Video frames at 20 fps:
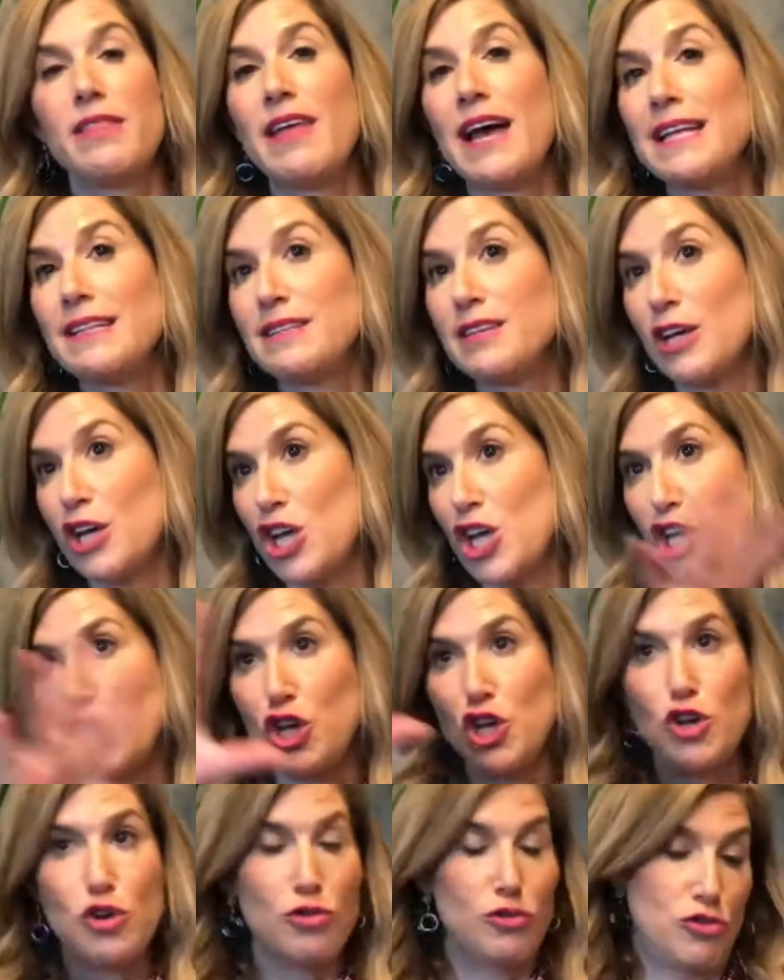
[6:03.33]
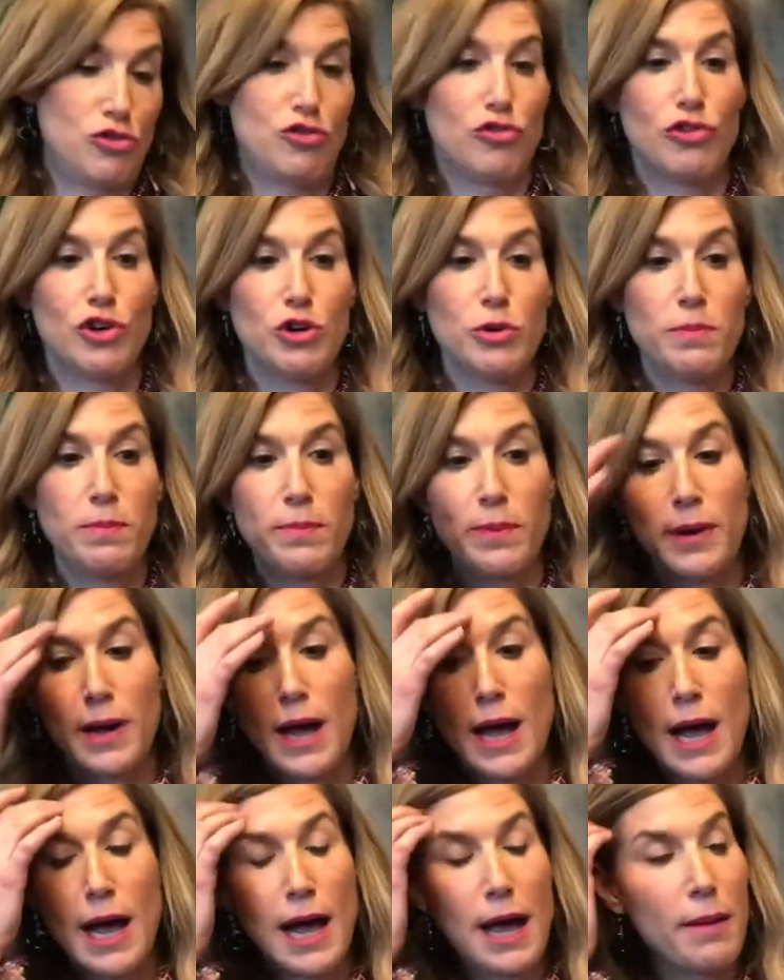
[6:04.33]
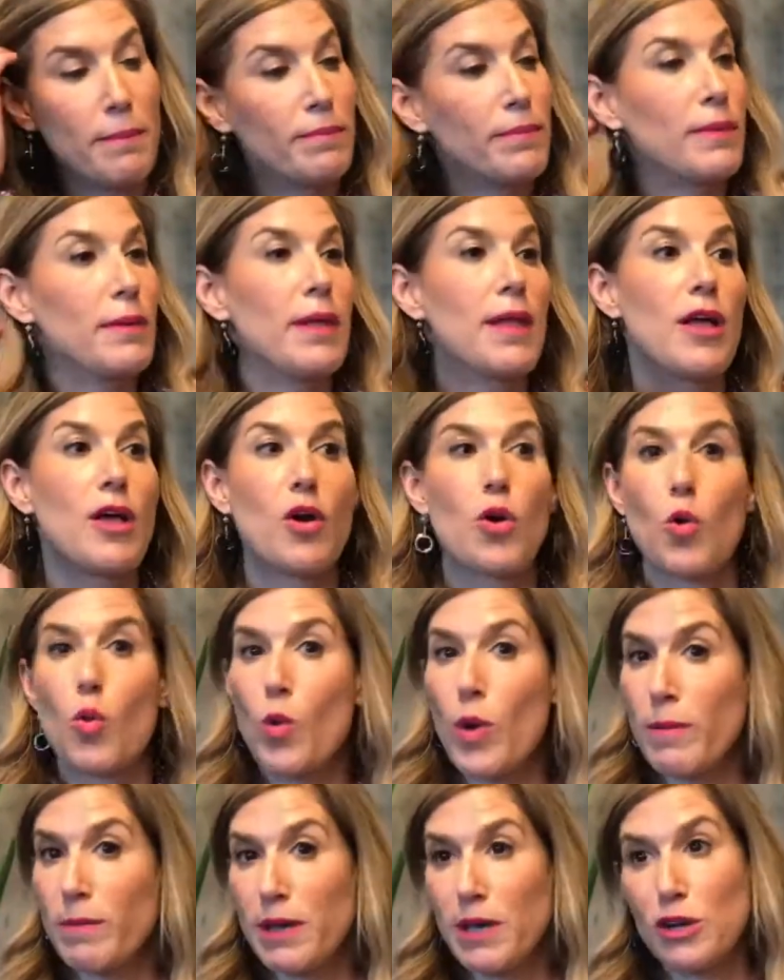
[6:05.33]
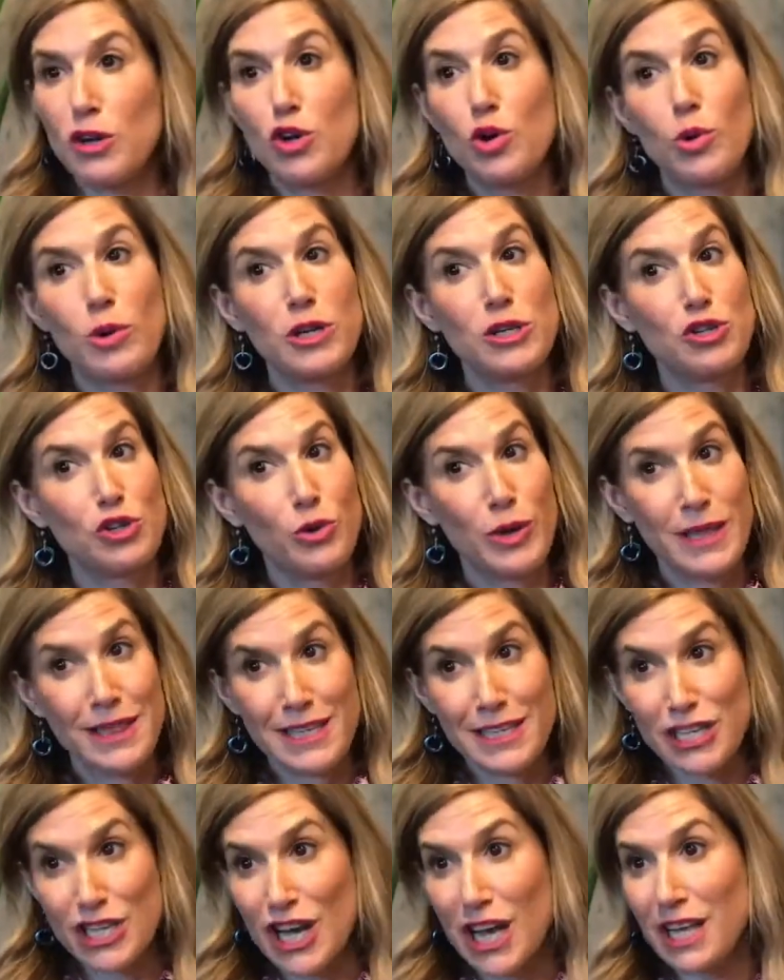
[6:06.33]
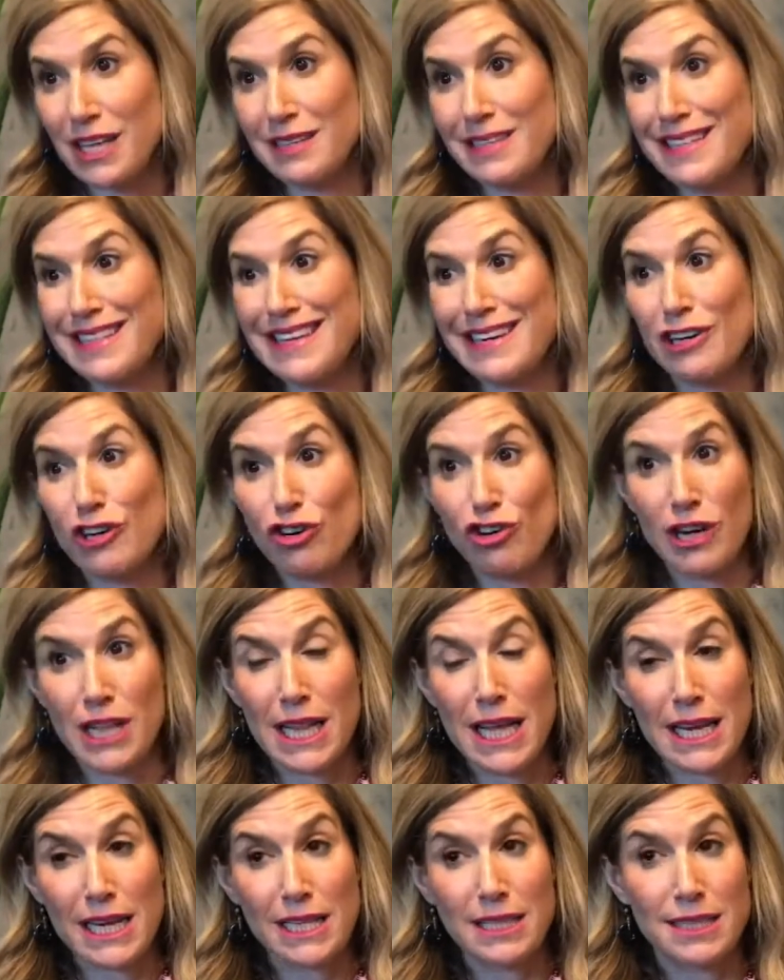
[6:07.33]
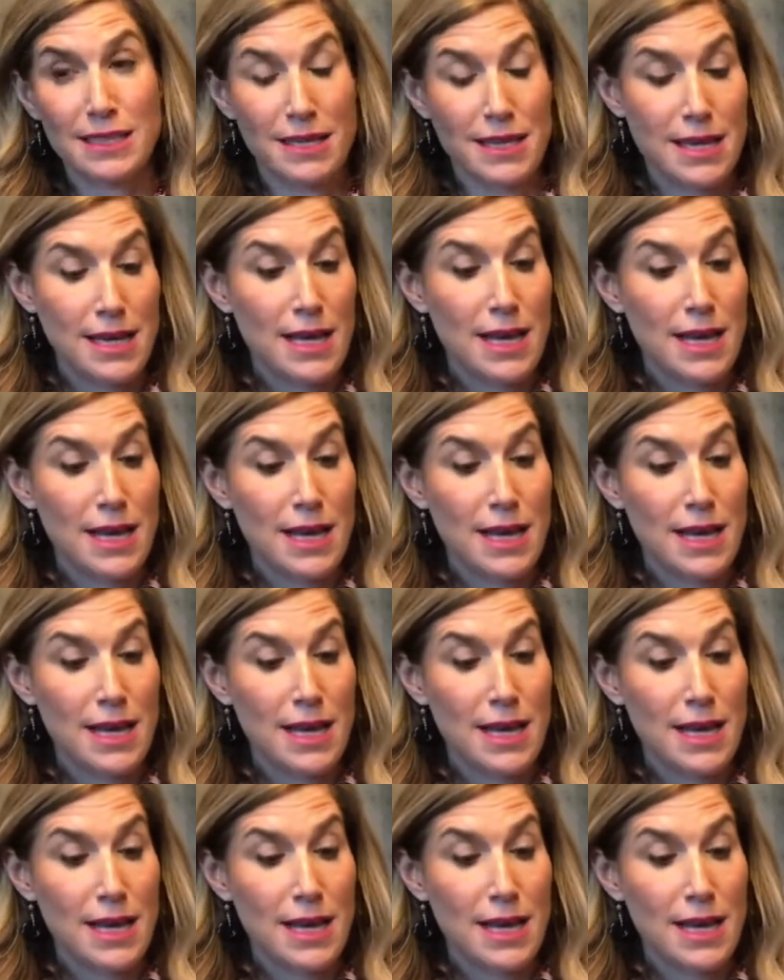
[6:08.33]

That's a huge group. Women who are doing the gels and the acrylics.